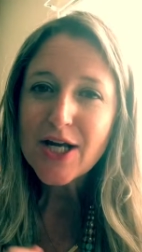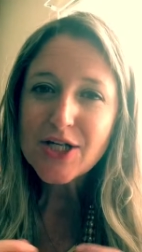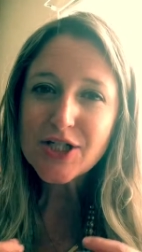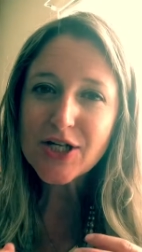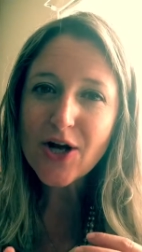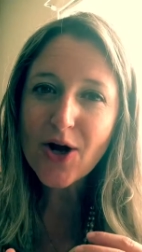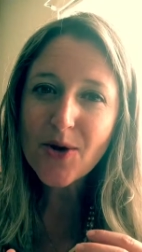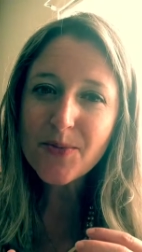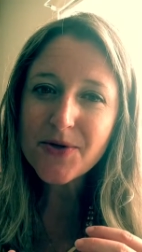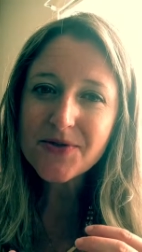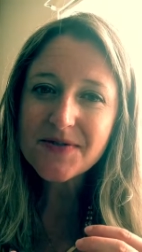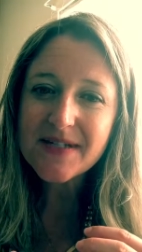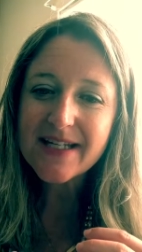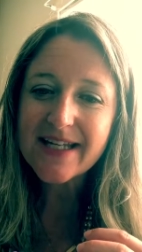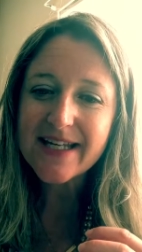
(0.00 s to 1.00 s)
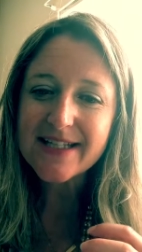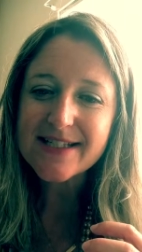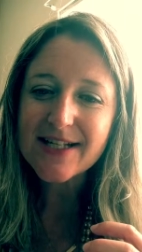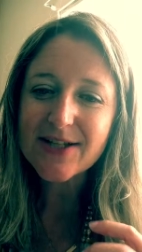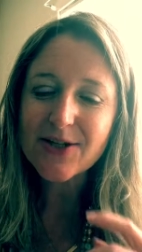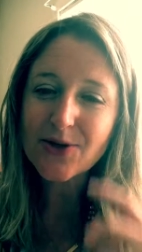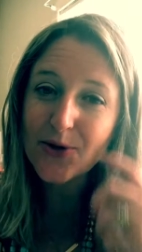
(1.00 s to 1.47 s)
She almost
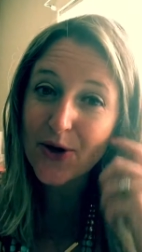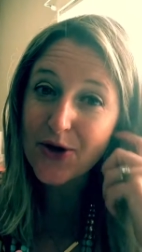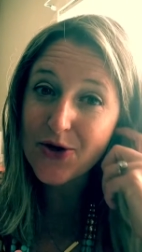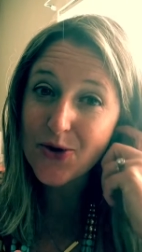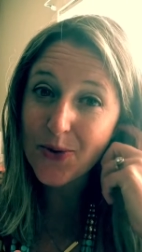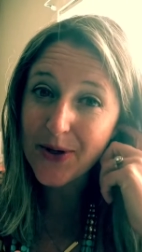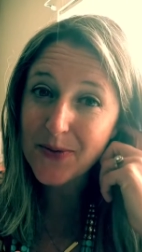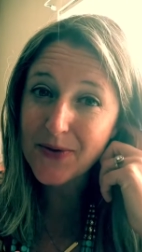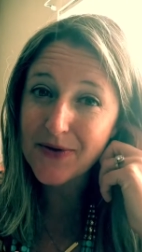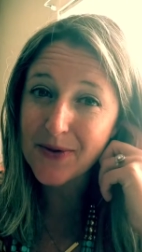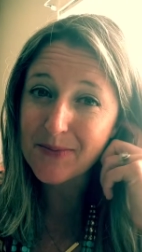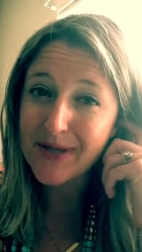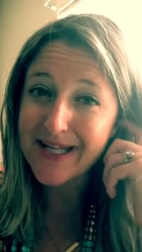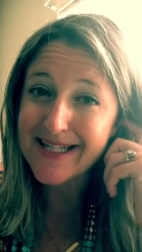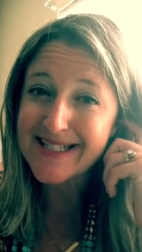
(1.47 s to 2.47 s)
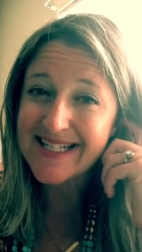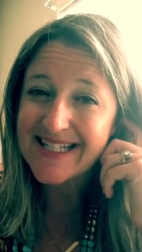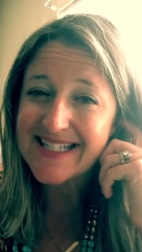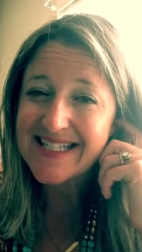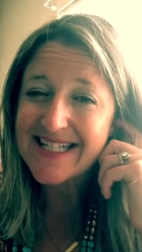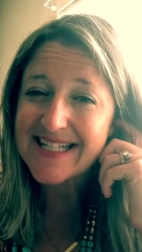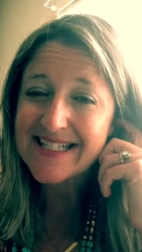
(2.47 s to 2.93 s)
gets a little annoyed with him because
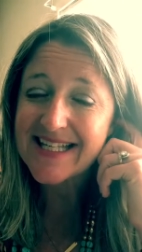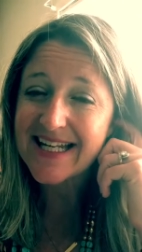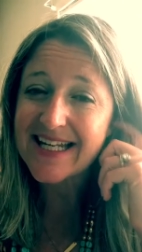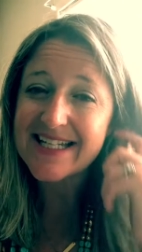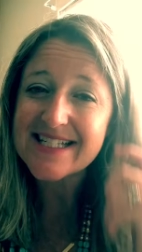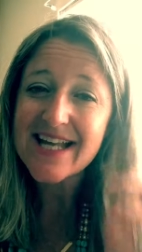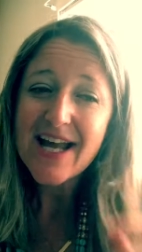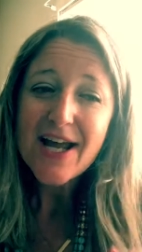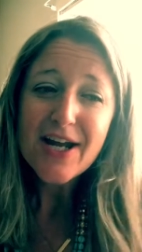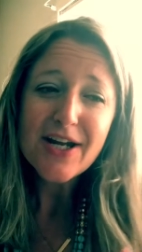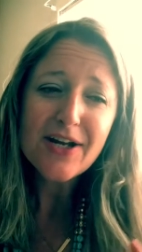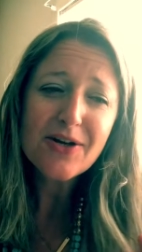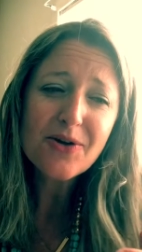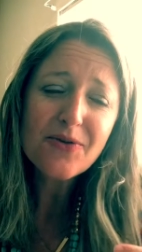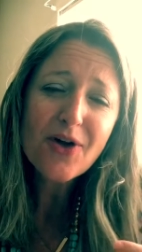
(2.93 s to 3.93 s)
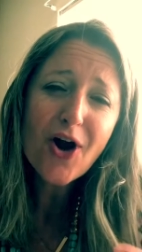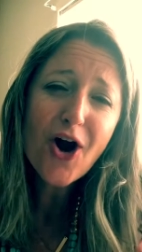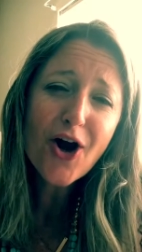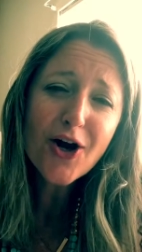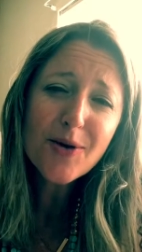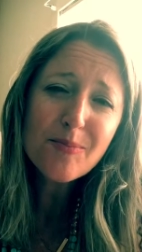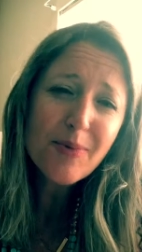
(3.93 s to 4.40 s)
he sees that he's, you know, the
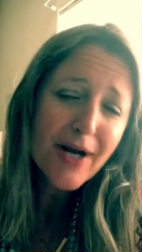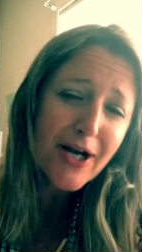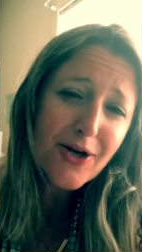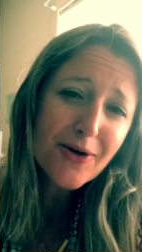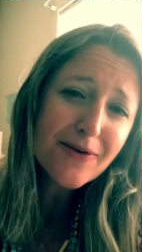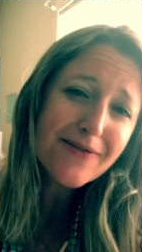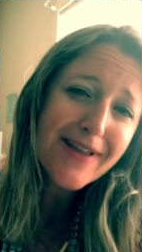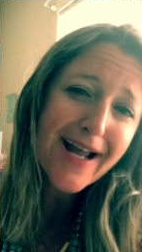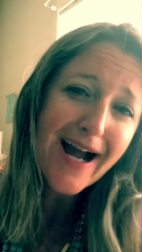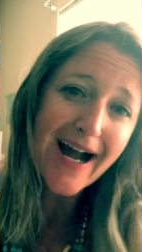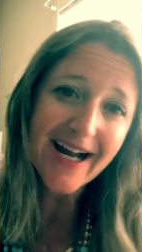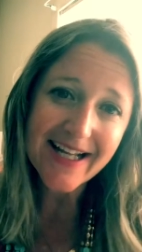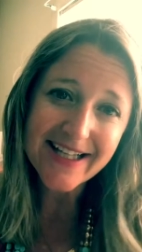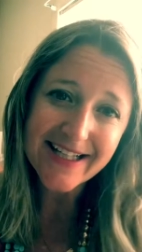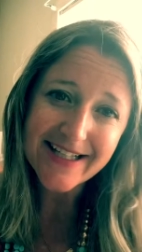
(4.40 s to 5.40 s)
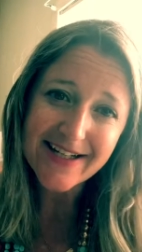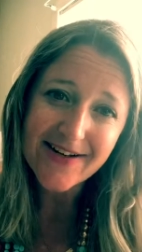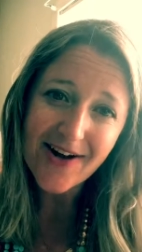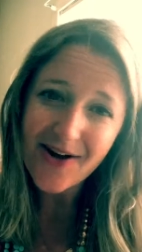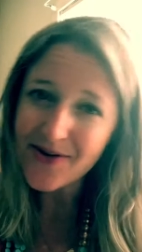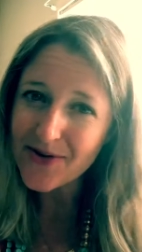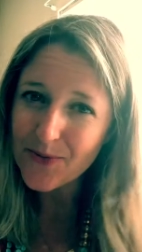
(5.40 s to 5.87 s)
heartbreaker of the island
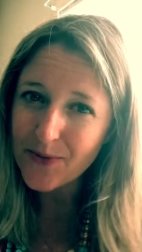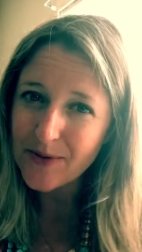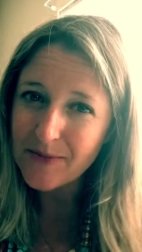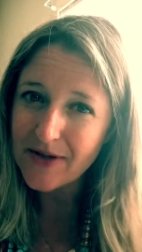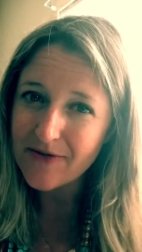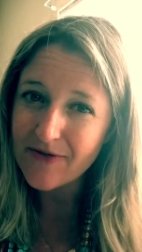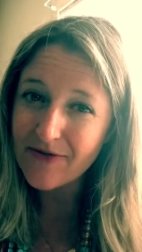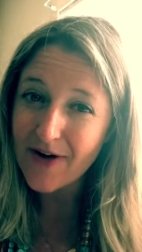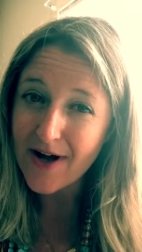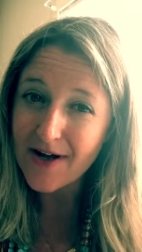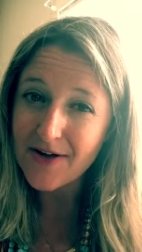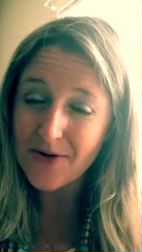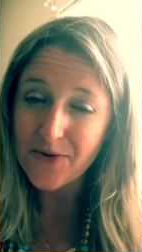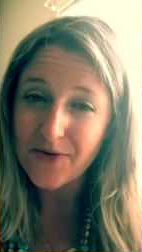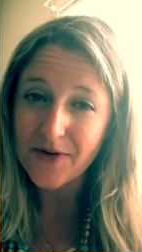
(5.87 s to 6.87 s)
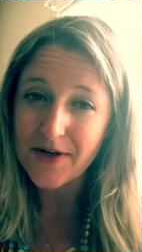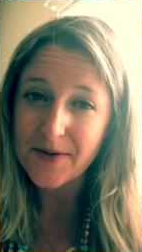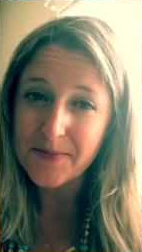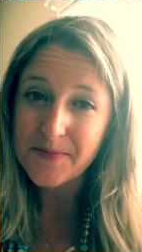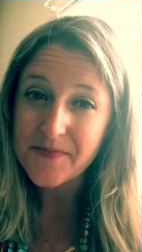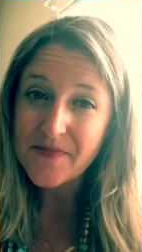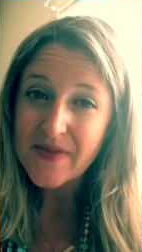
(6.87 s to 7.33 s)
and all the women fawn over
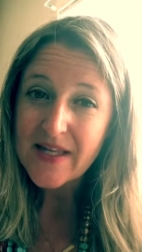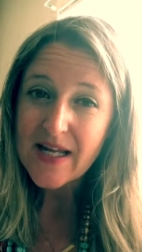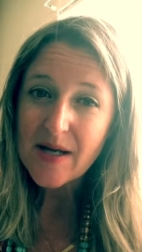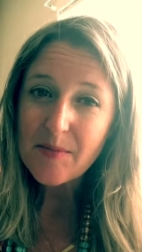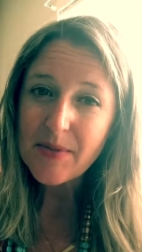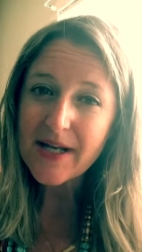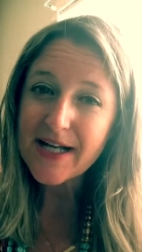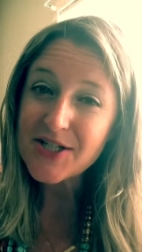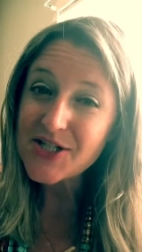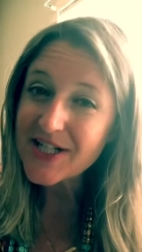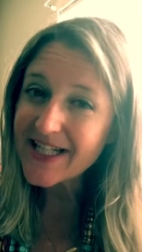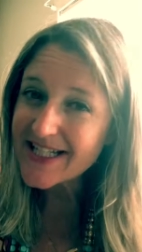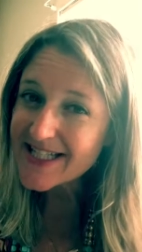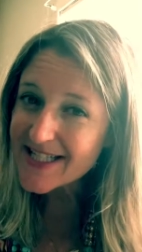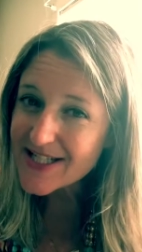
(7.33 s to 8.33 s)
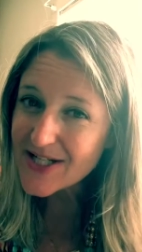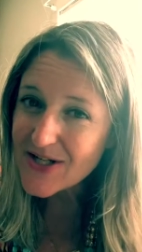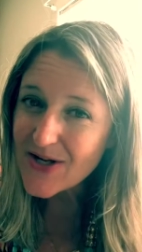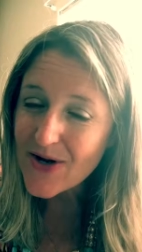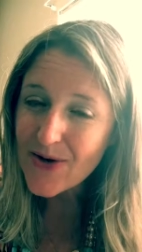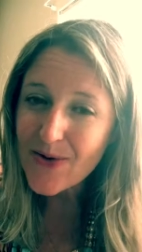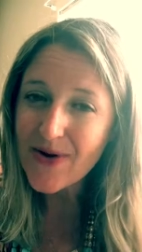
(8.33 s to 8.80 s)
him. But as she gets to
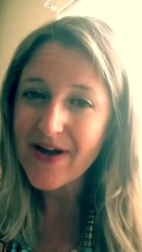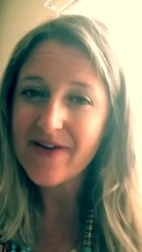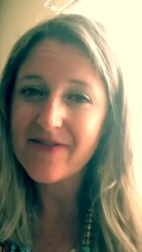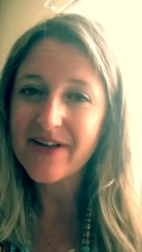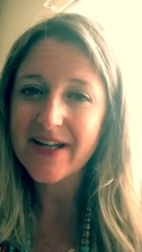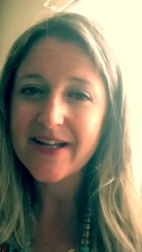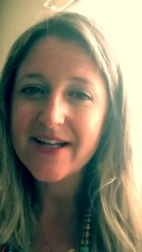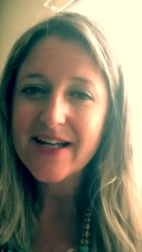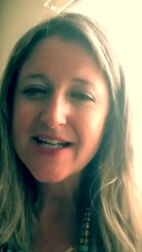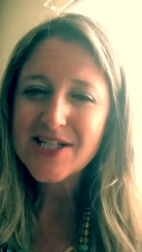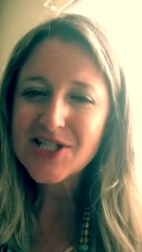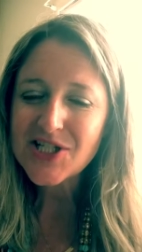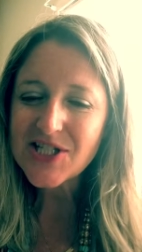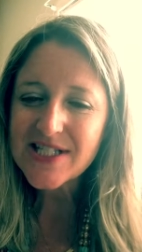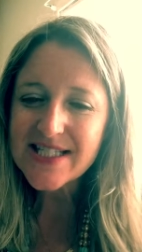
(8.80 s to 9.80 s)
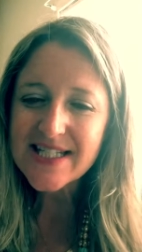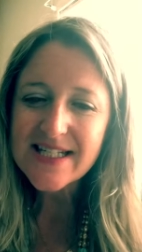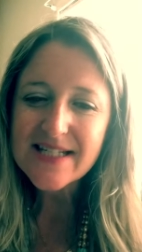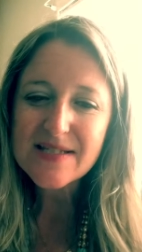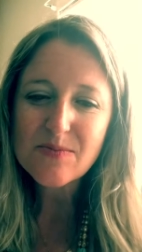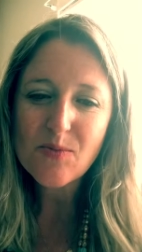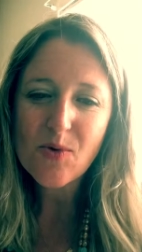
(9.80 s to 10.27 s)
know Evan, she
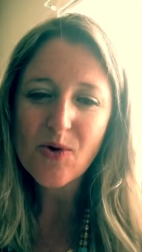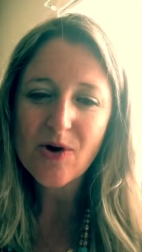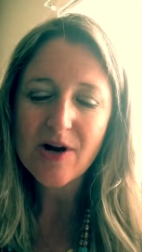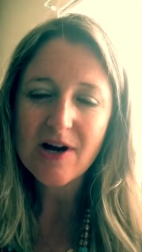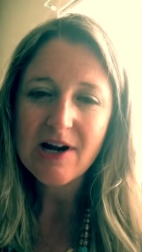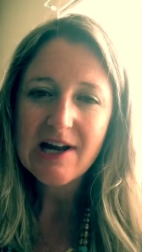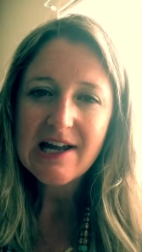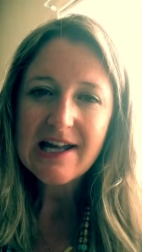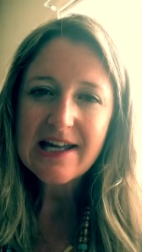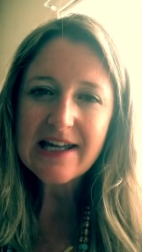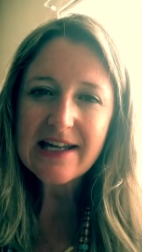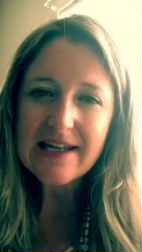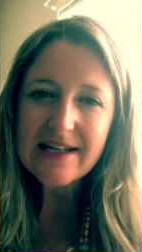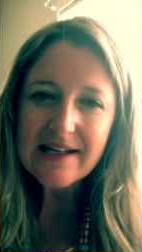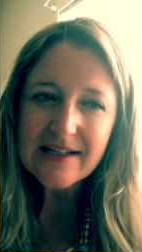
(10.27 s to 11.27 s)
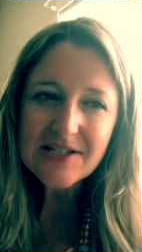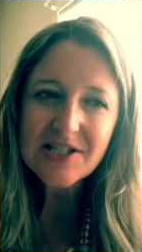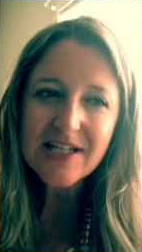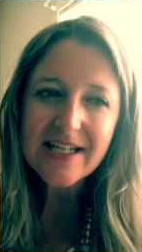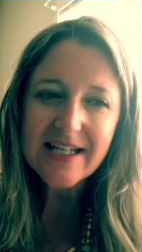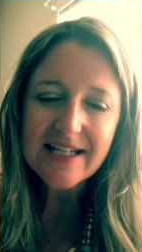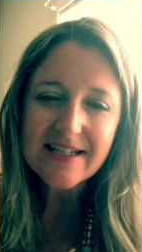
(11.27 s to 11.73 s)
sees more. He
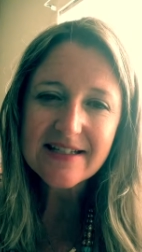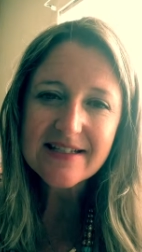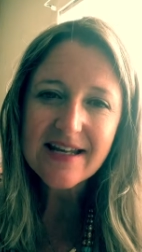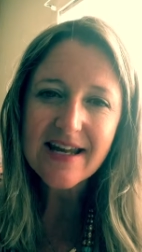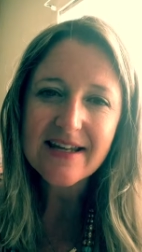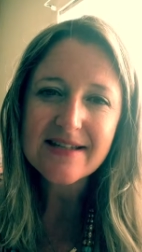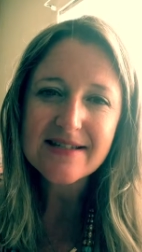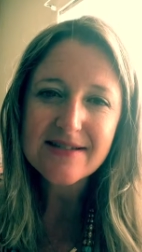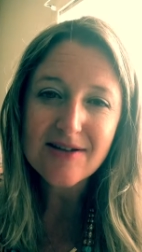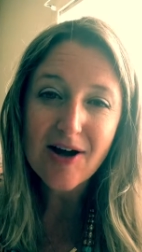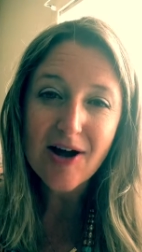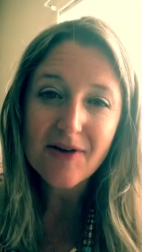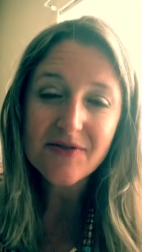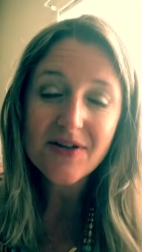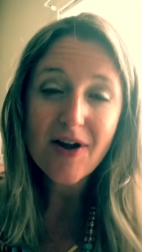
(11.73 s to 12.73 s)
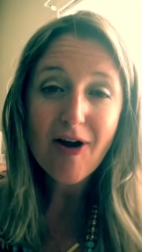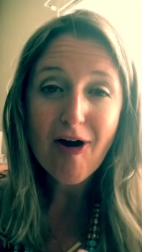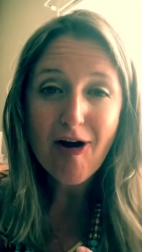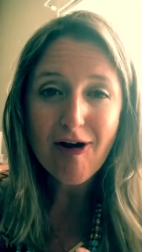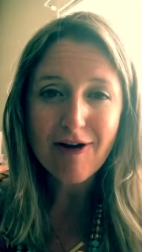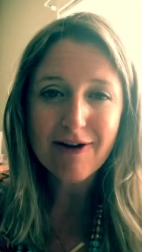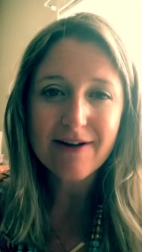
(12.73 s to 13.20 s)
actually is a soft
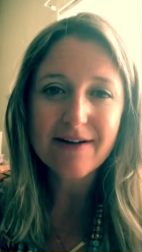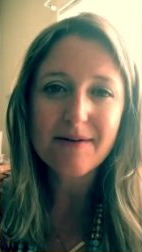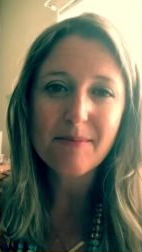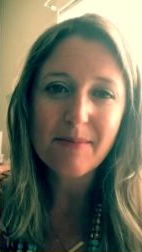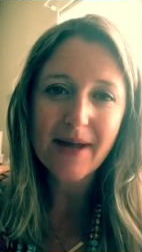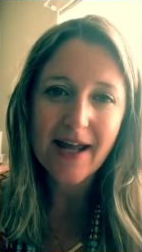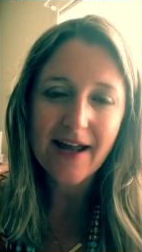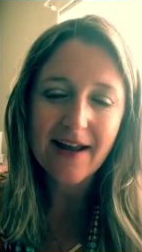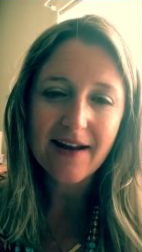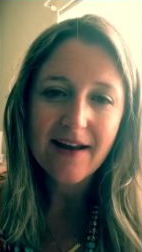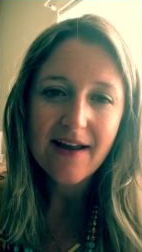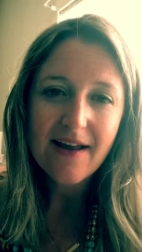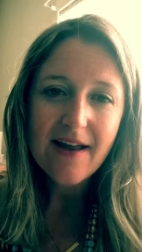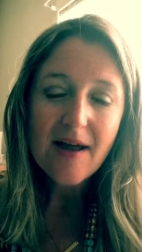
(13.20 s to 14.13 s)
hearted man.